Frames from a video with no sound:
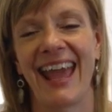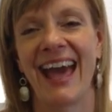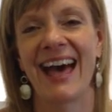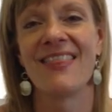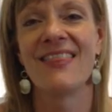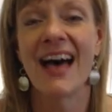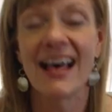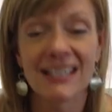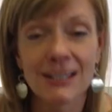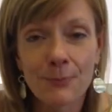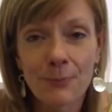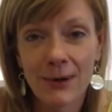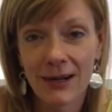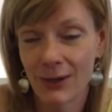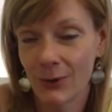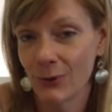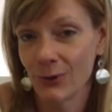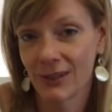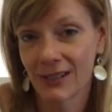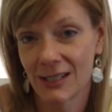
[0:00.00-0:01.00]
And that's a
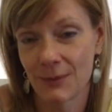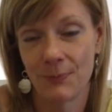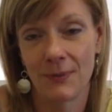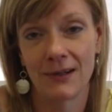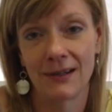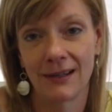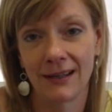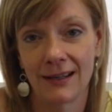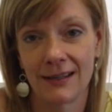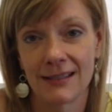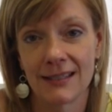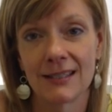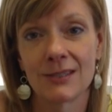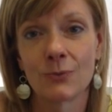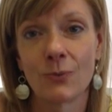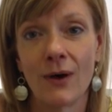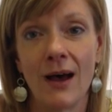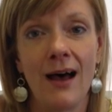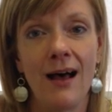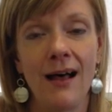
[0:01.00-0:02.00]
pretty cool experience
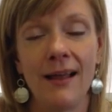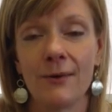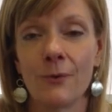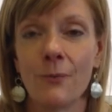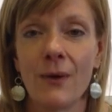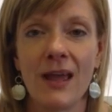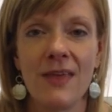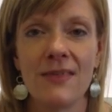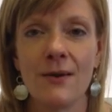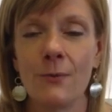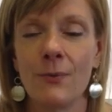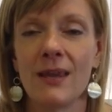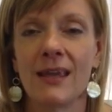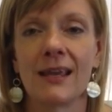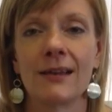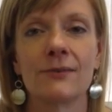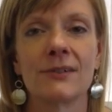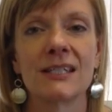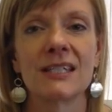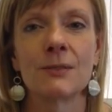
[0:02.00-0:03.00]
as well, in a way that we
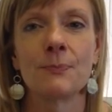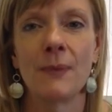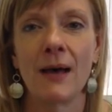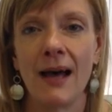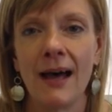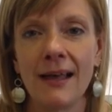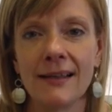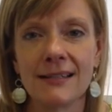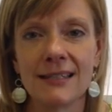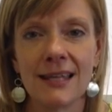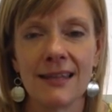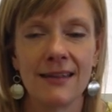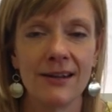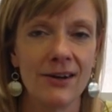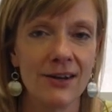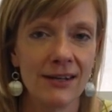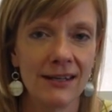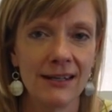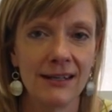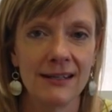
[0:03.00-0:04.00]
can respond to
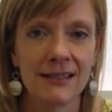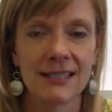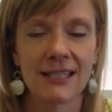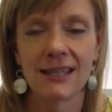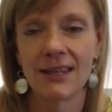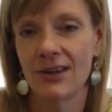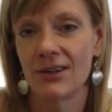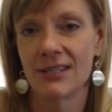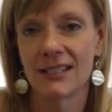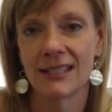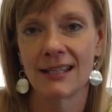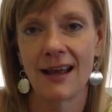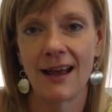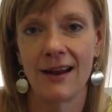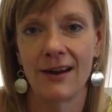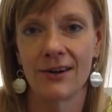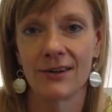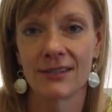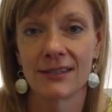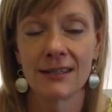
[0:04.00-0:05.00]
their needs, to their
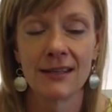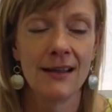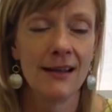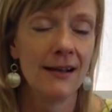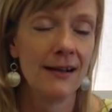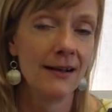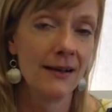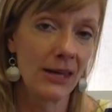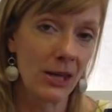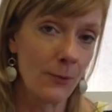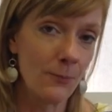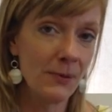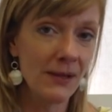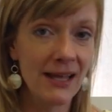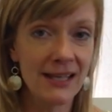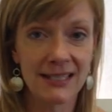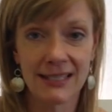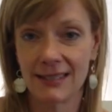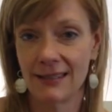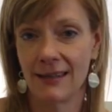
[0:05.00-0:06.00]
desires.
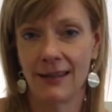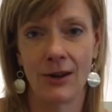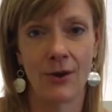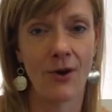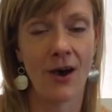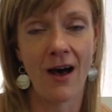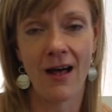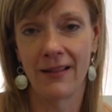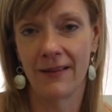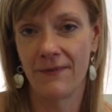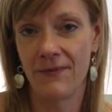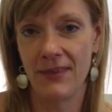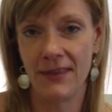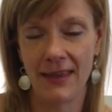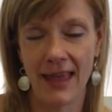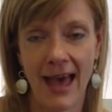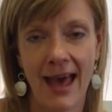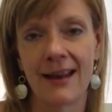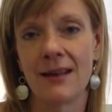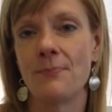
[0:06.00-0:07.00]
Plus, all of
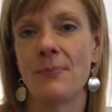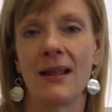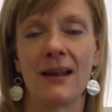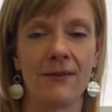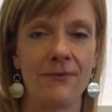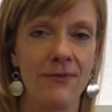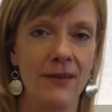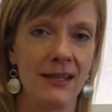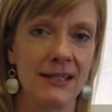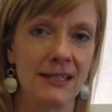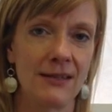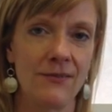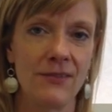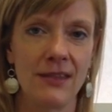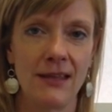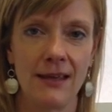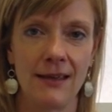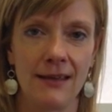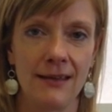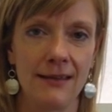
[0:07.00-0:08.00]
the added benefits of
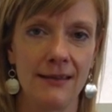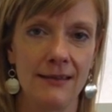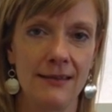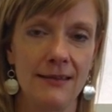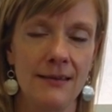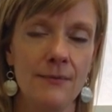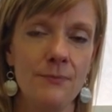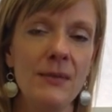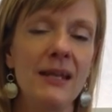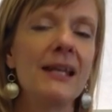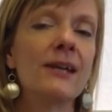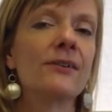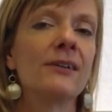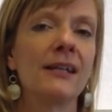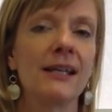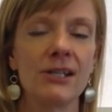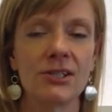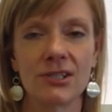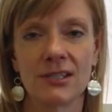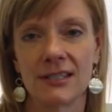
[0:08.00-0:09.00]
the media
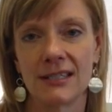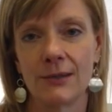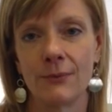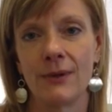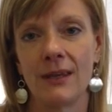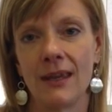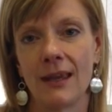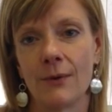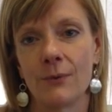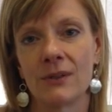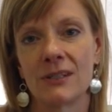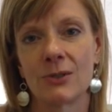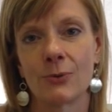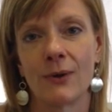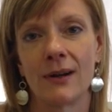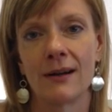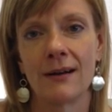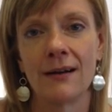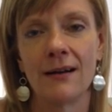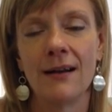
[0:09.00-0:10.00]
relations that we get with
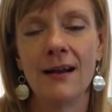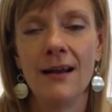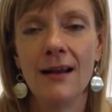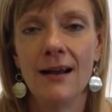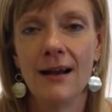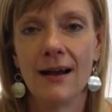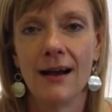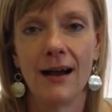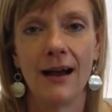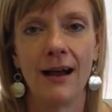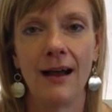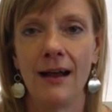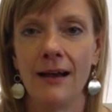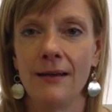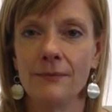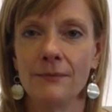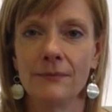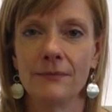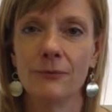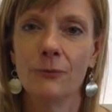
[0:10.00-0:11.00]
Twitter.
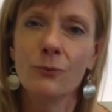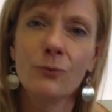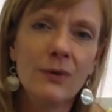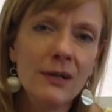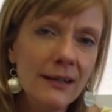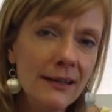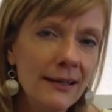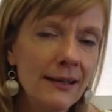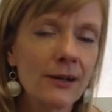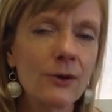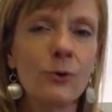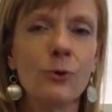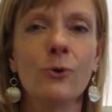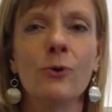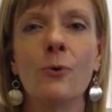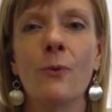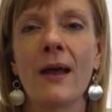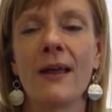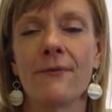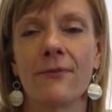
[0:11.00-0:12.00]
Really a
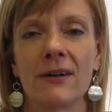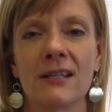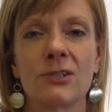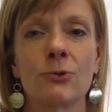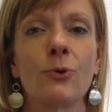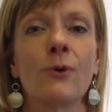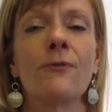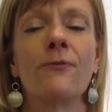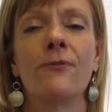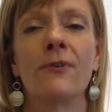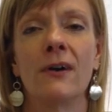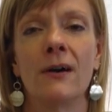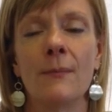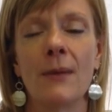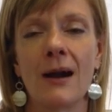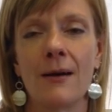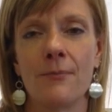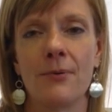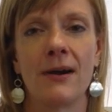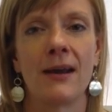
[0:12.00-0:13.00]
cool way for us to affirm
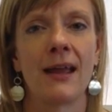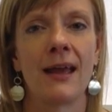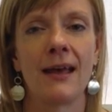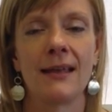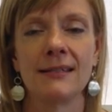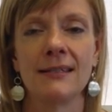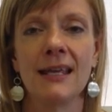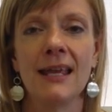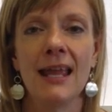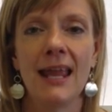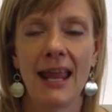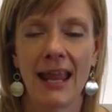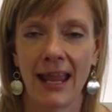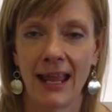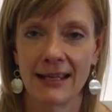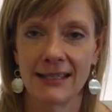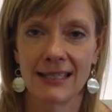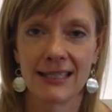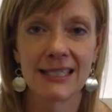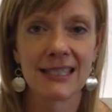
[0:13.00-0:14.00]
our brand
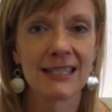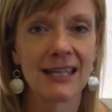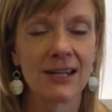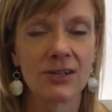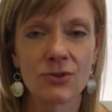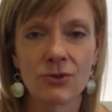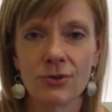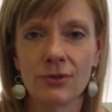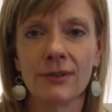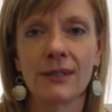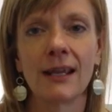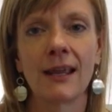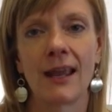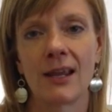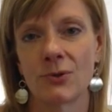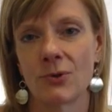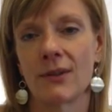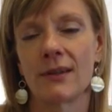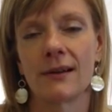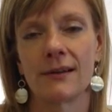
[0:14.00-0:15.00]
and to stay truly
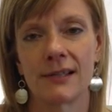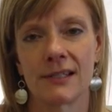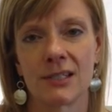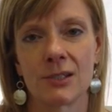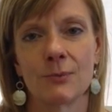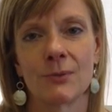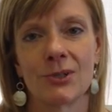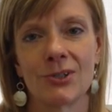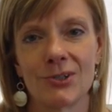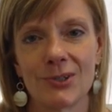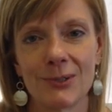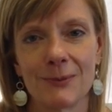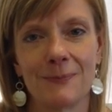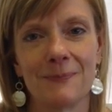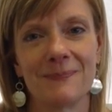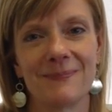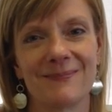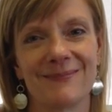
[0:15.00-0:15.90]
engaged with our customers.